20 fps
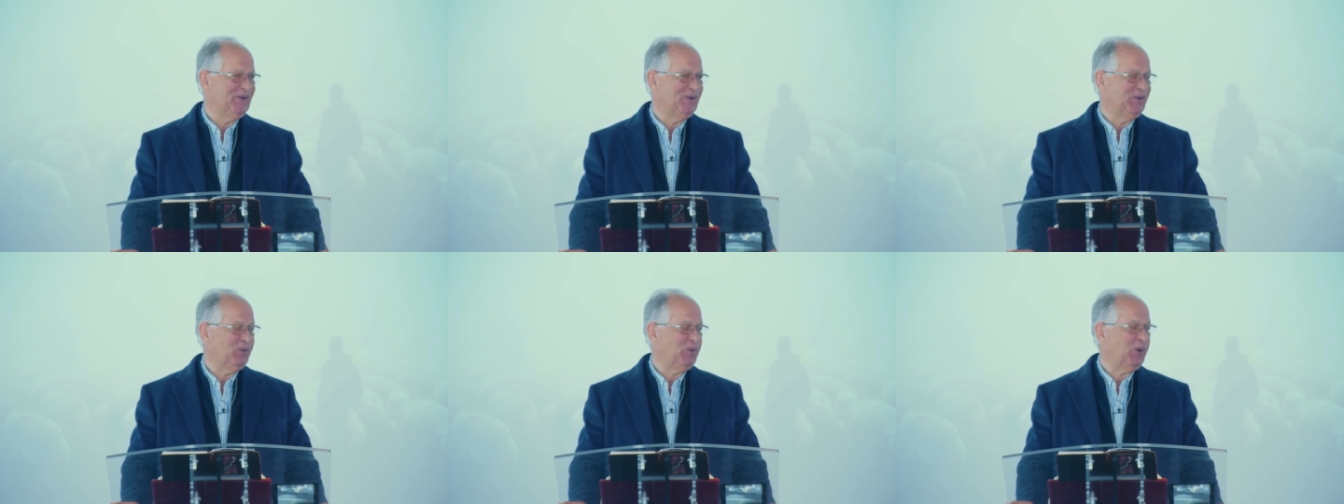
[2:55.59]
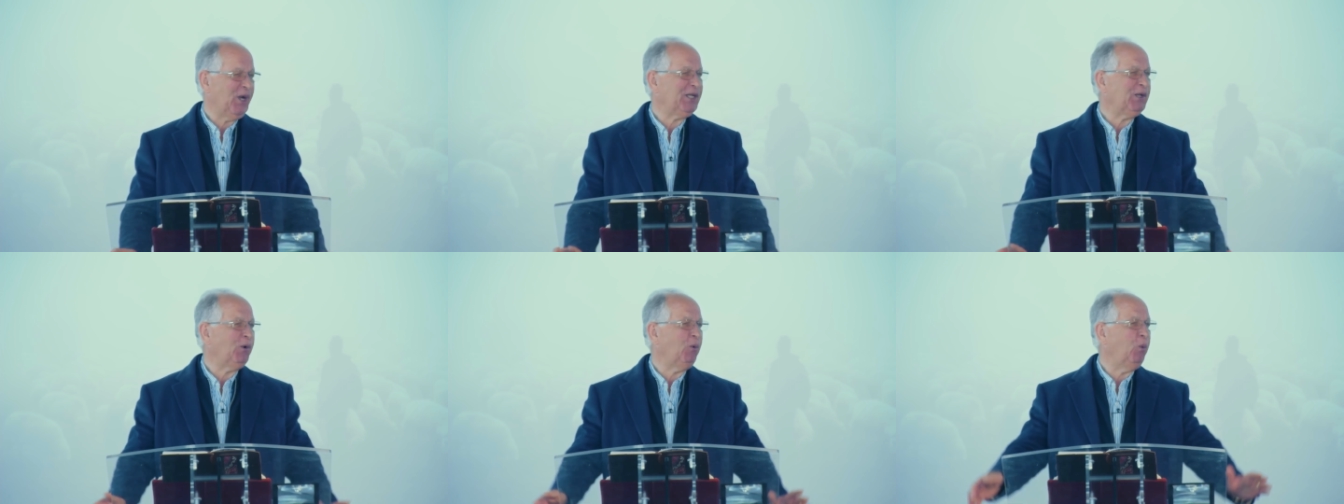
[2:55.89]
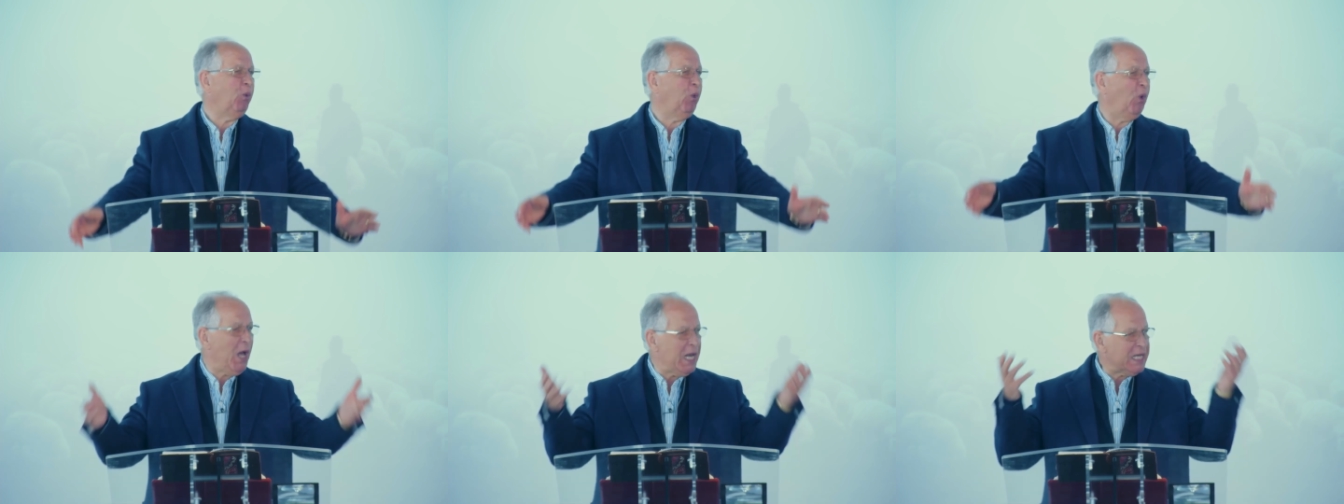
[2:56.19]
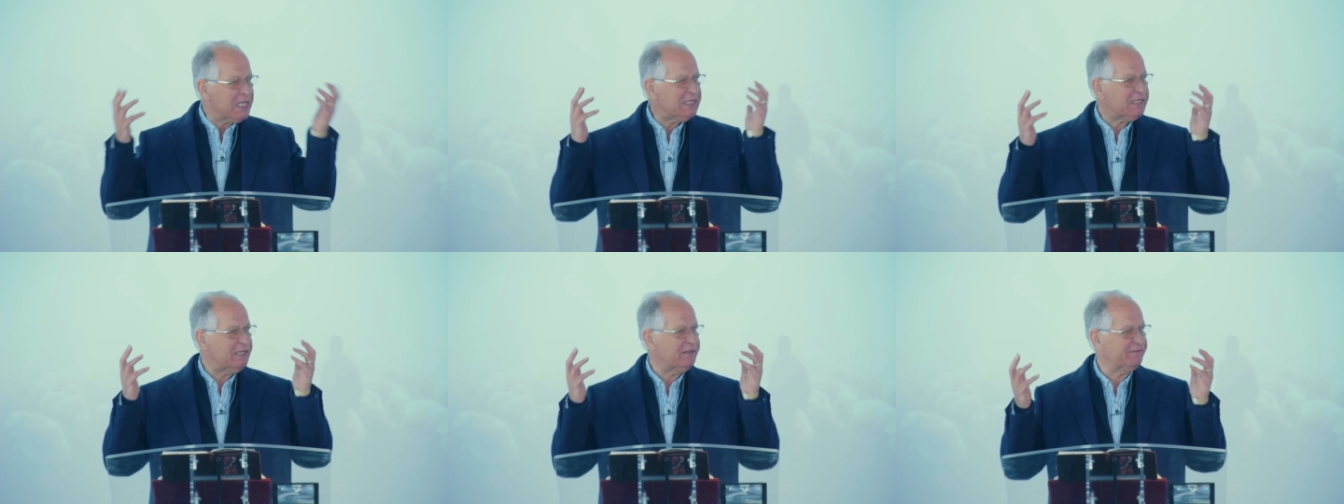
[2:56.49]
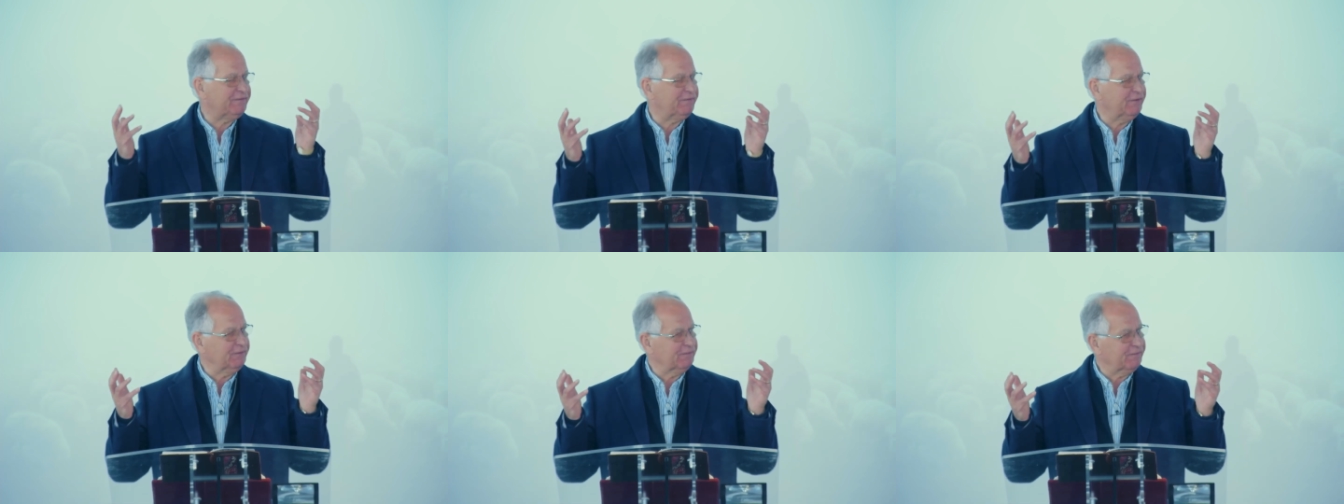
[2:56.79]
What a
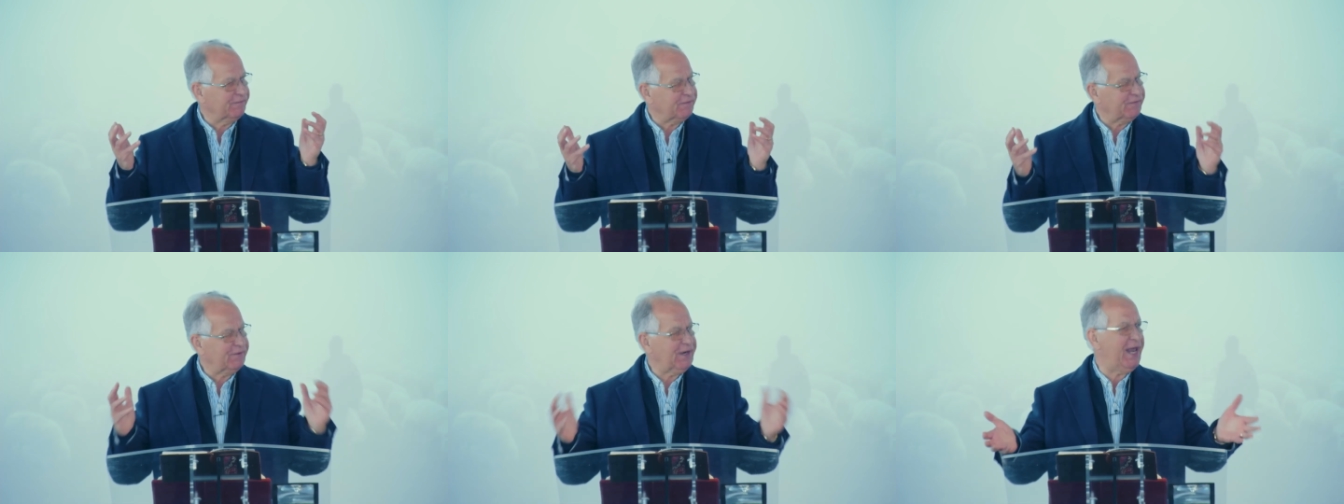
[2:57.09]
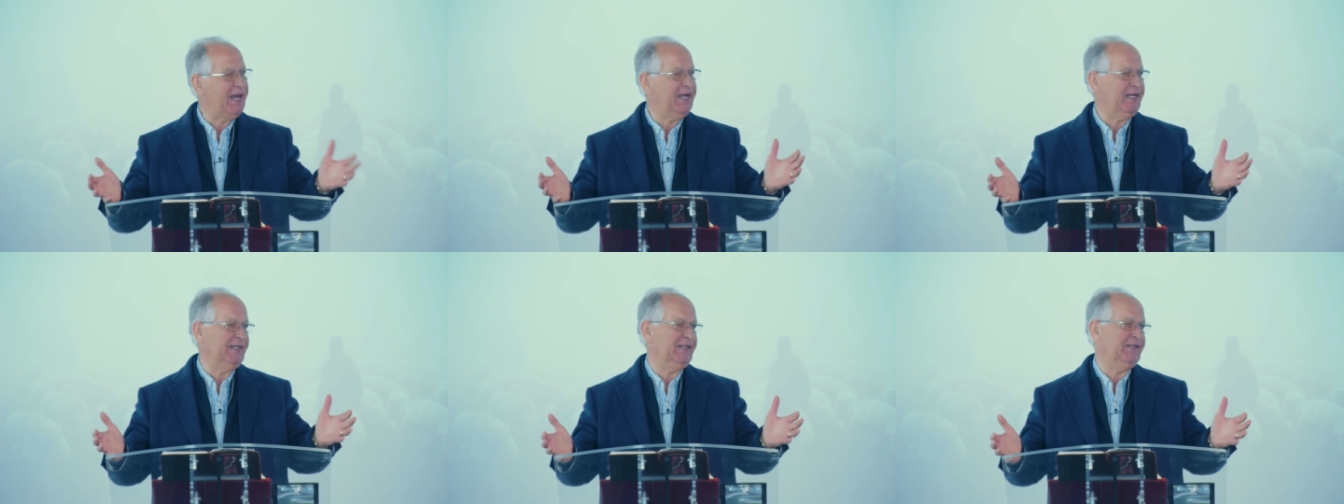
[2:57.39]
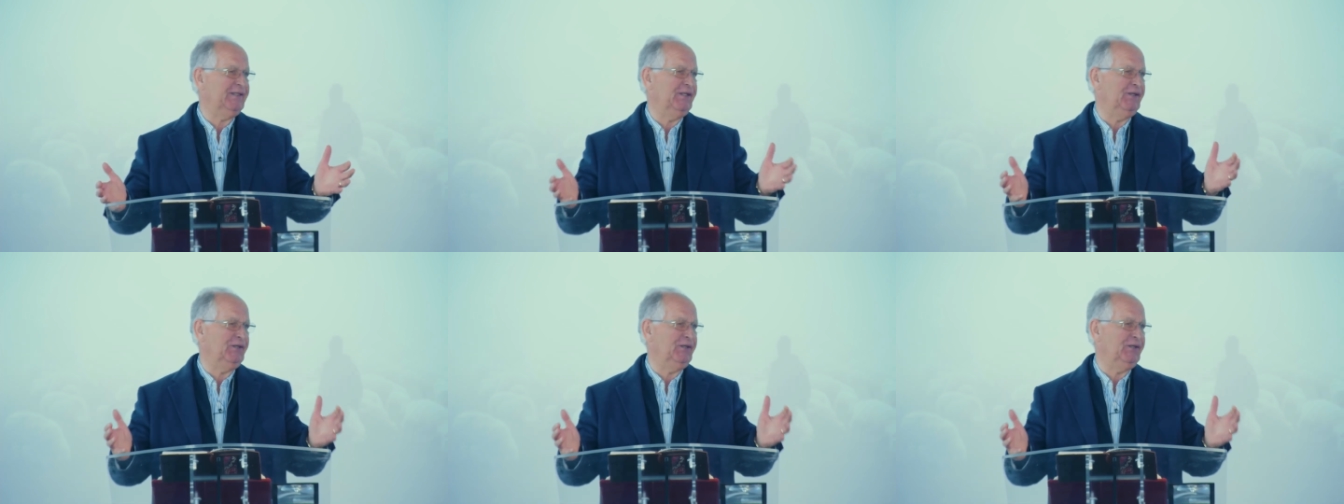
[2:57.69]
wonderful friend